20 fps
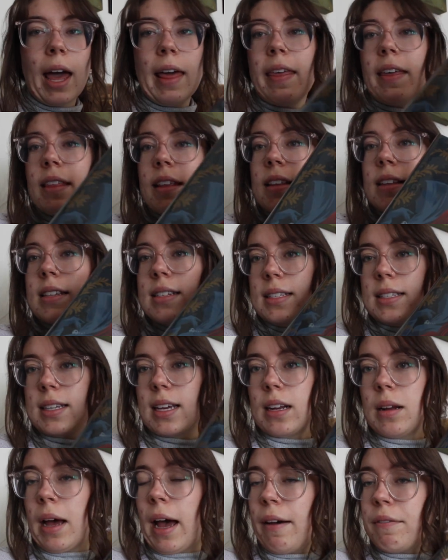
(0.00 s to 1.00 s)
I think that this is
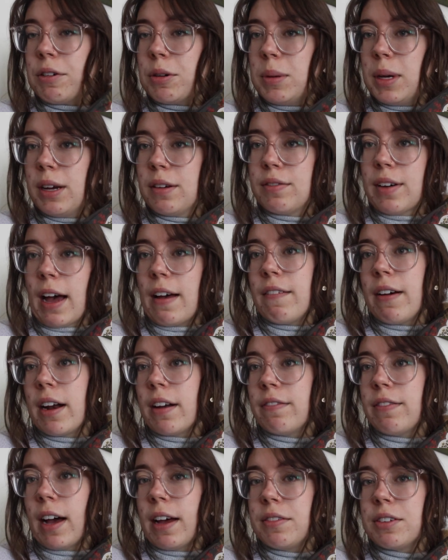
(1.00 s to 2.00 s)
gonna have to be a 5 out
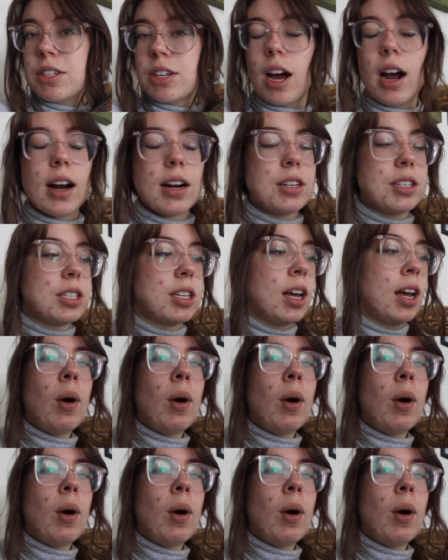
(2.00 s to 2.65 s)
of 5 stars.